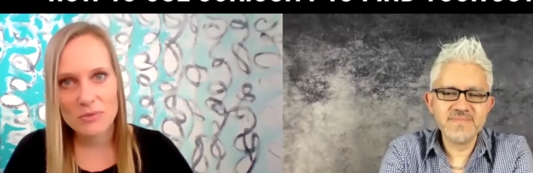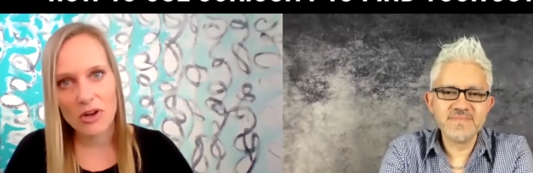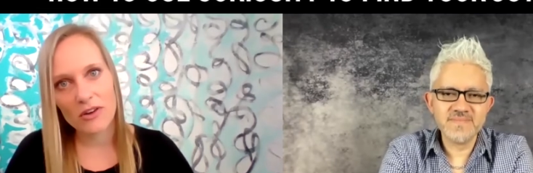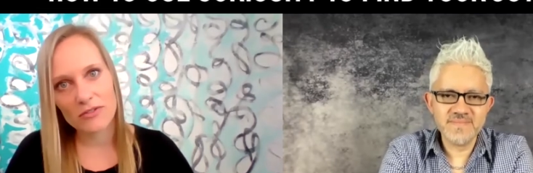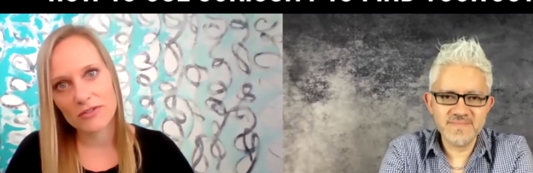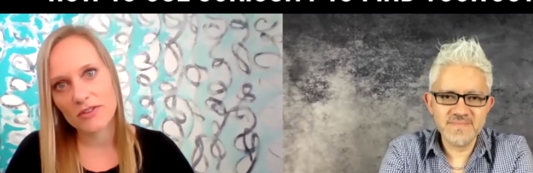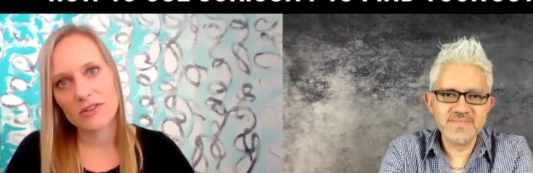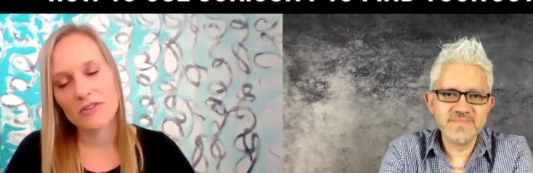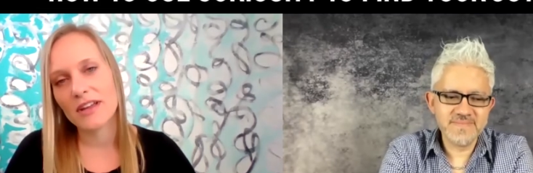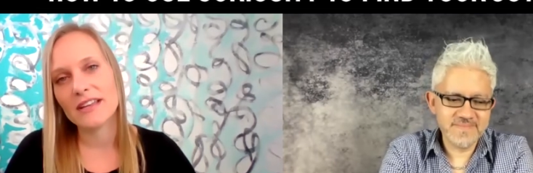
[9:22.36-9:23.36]
Speaker 1: off of
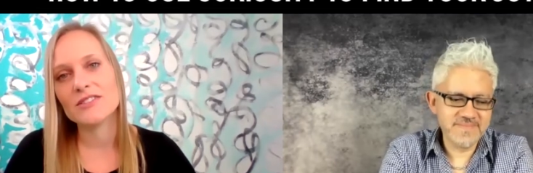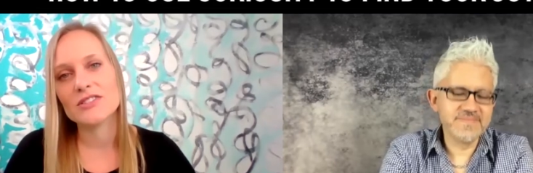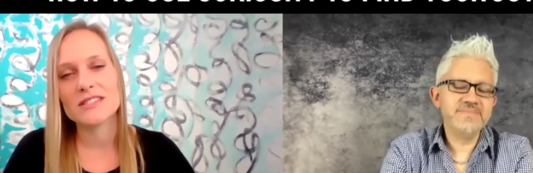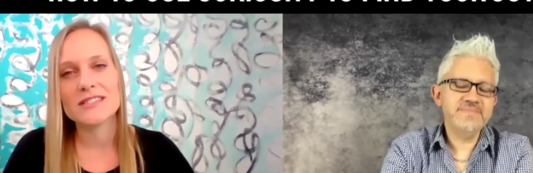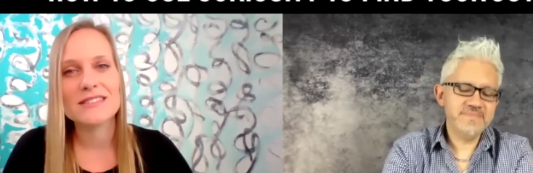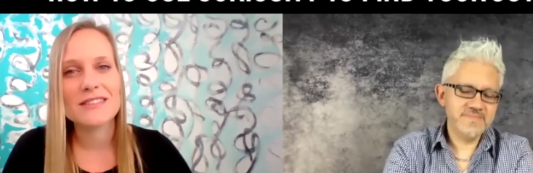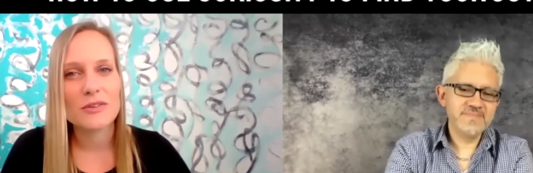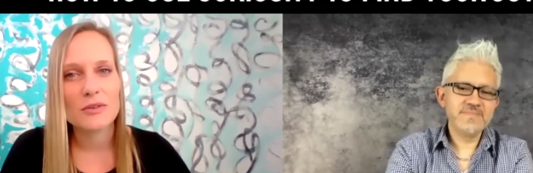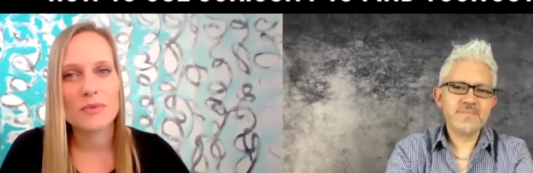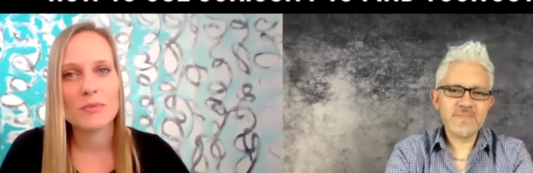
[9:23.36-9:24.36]
you and mm-hmm. just
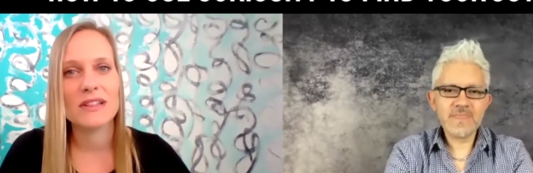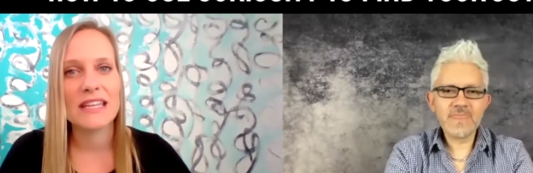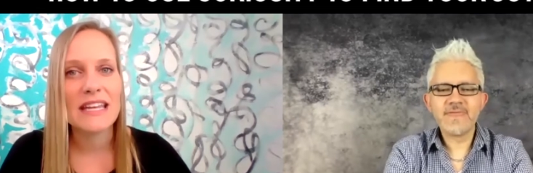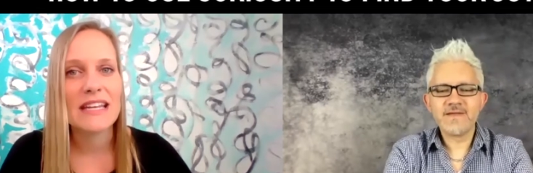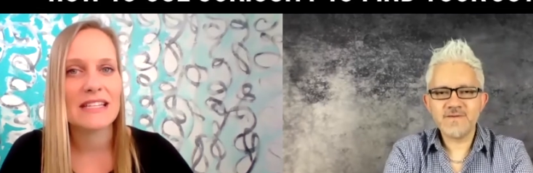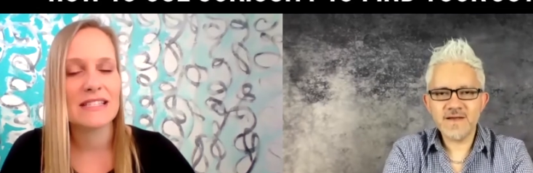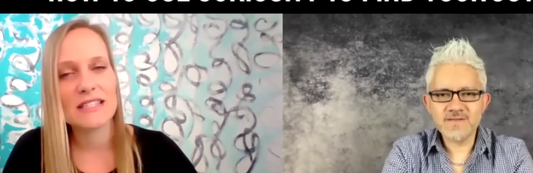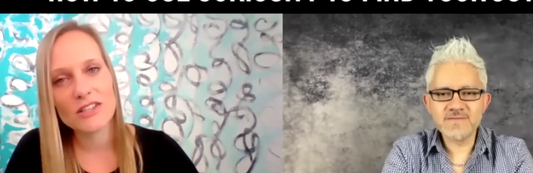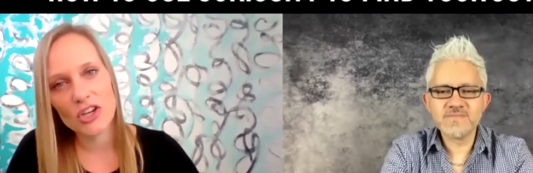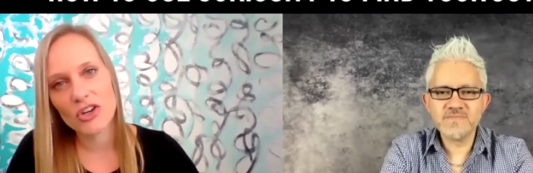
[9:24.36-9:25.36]
mm-hmm. lean into right.
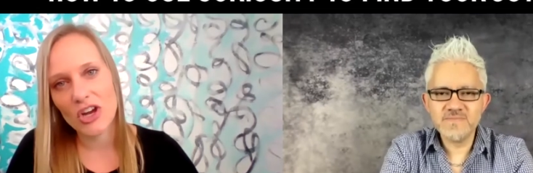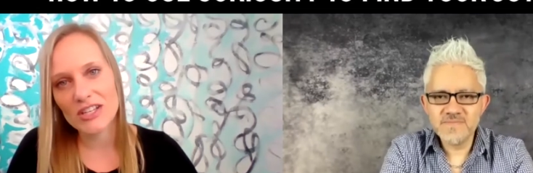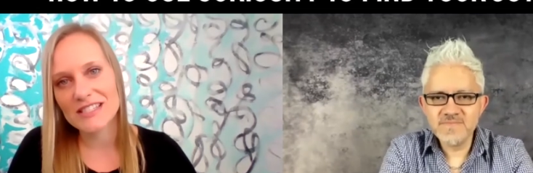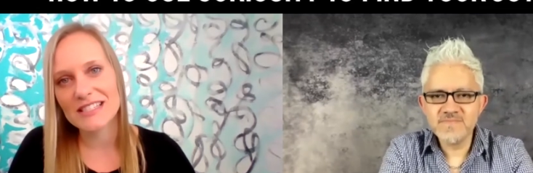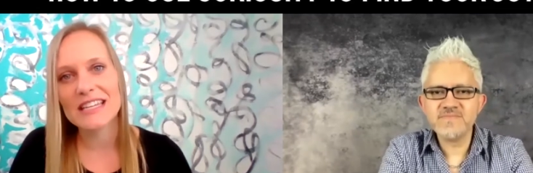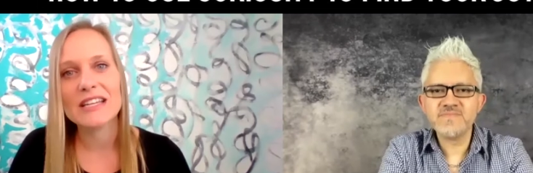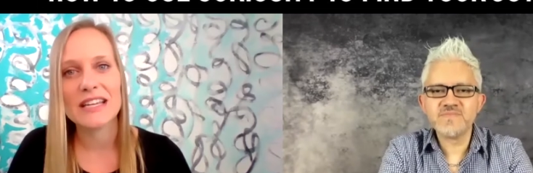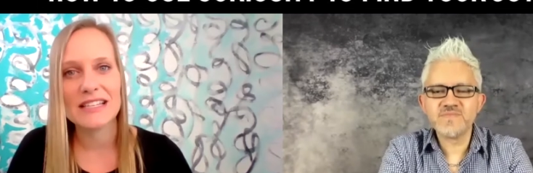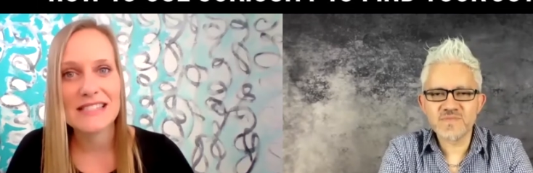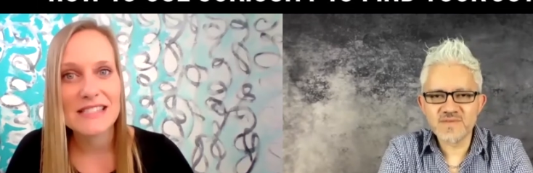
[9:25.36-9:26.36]
curiosity
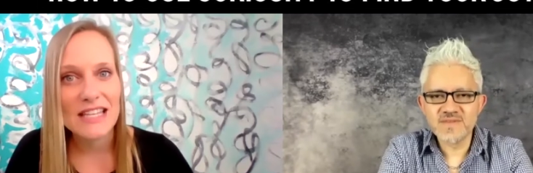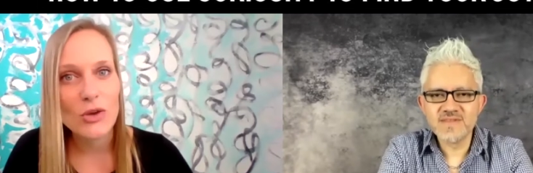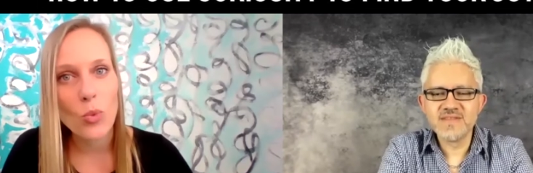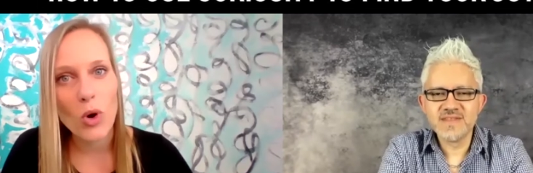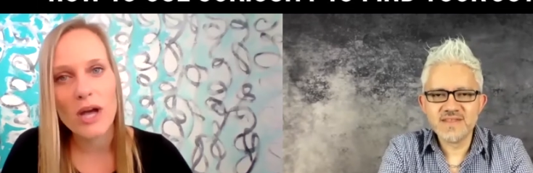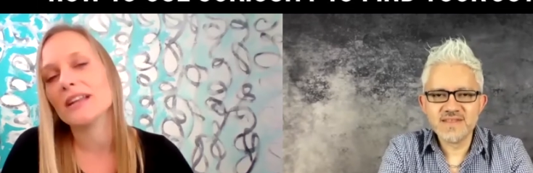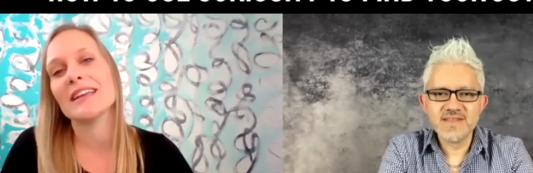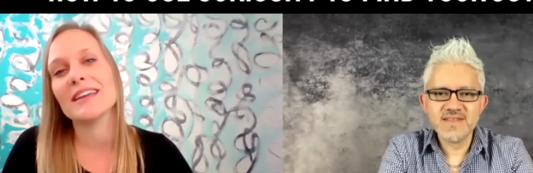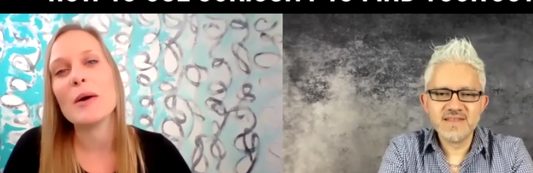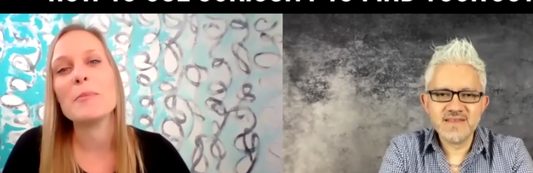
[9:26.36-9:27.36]
and see what
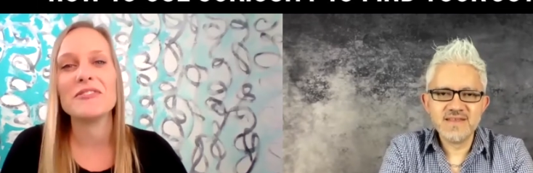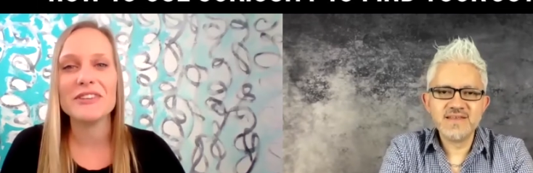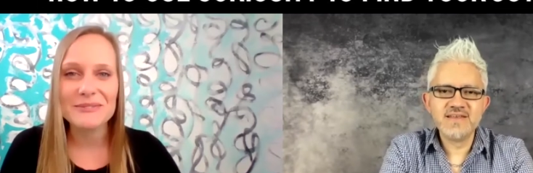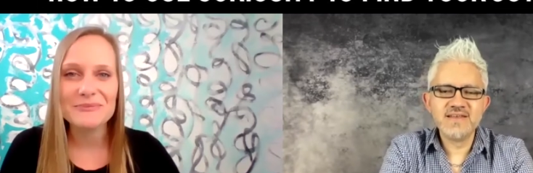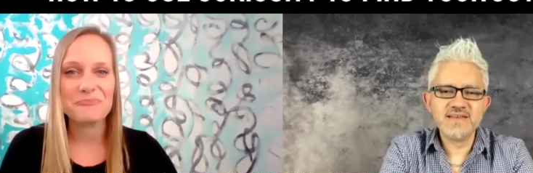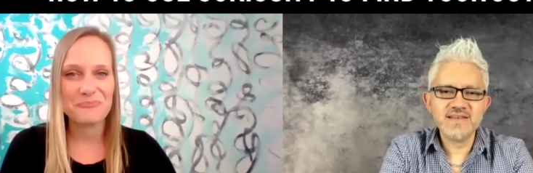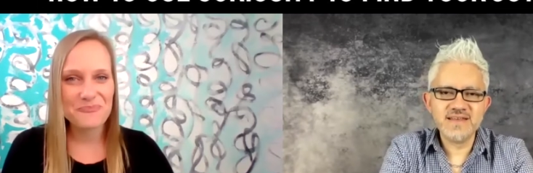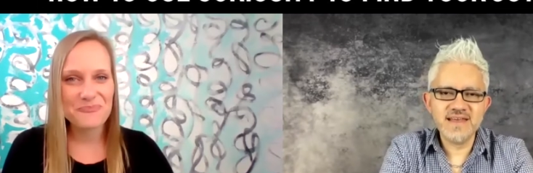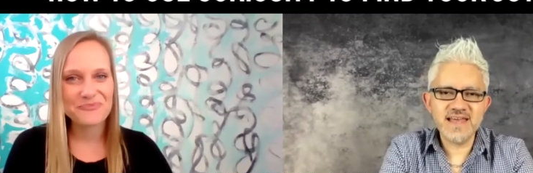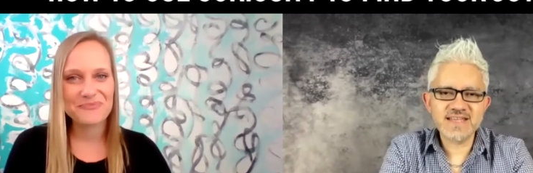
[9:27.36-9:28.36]
can come of it.
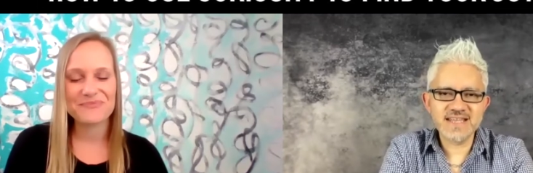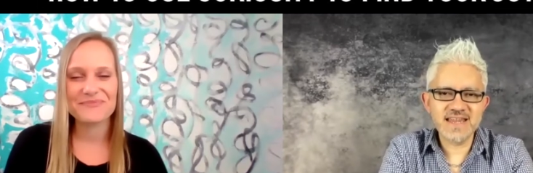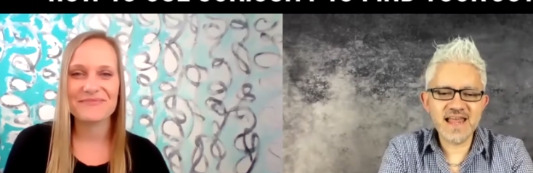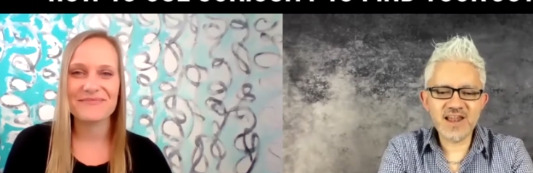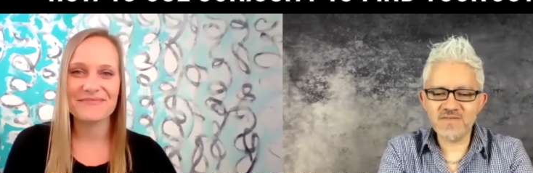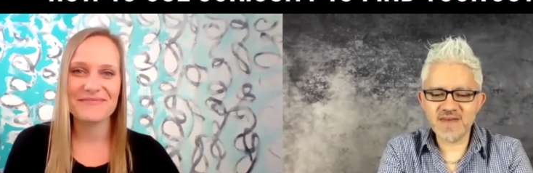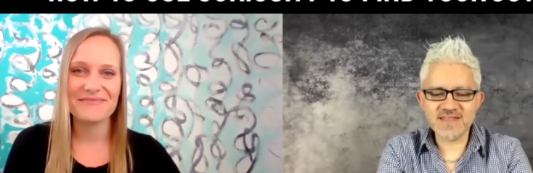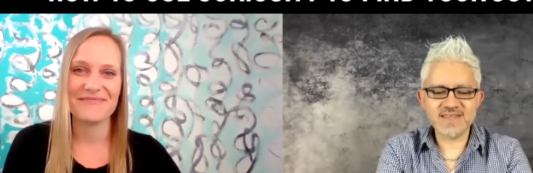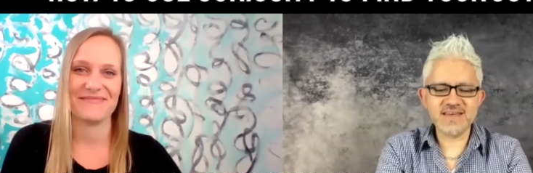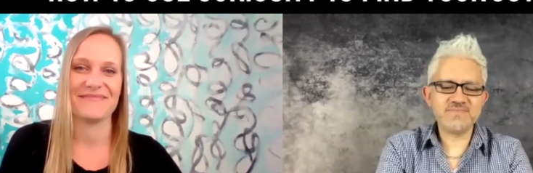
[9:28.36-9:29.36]
Speaker 2: Excellent. I love
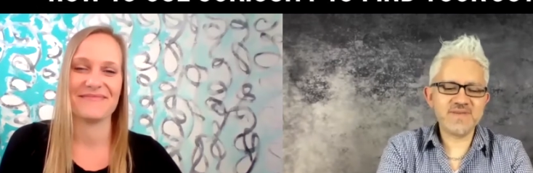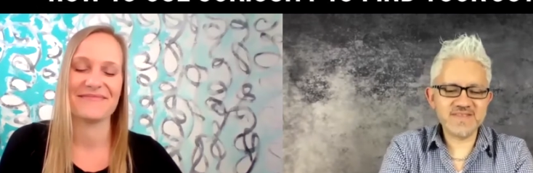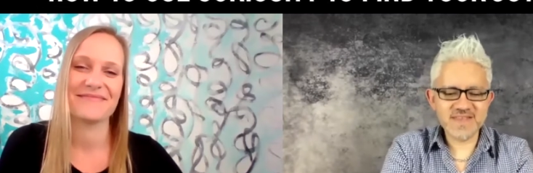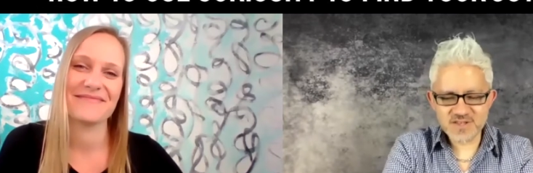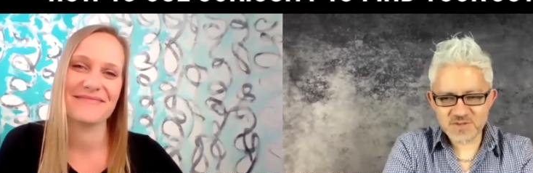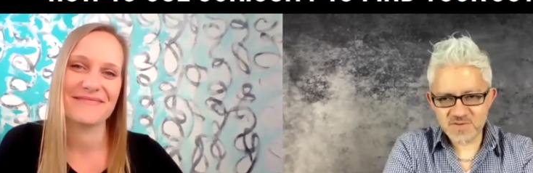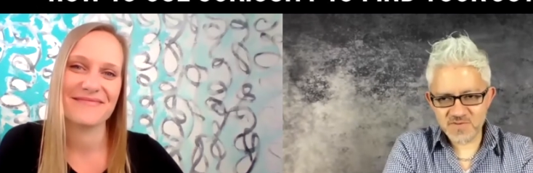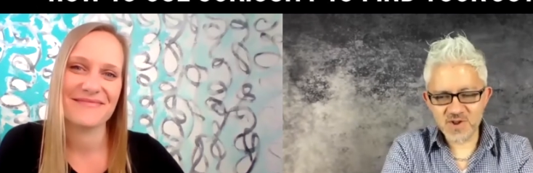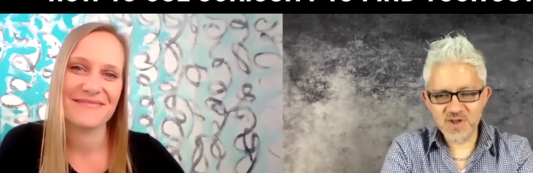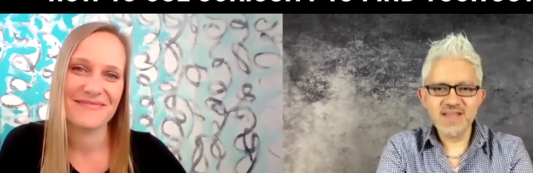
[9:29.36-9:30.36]
that, uh, Beth. Thank you so much
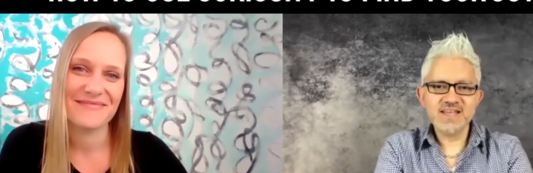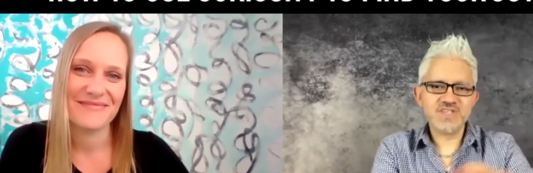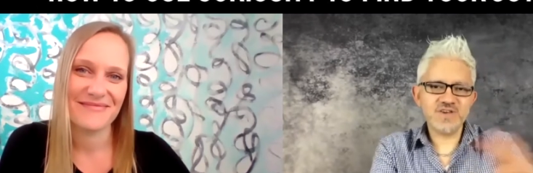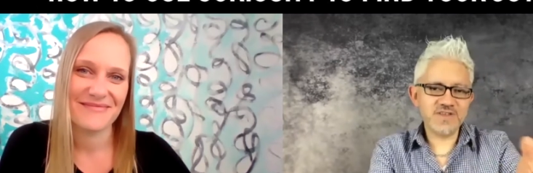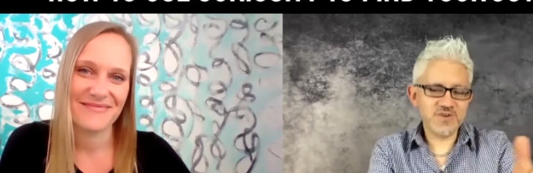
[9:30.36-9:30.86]
for sharing your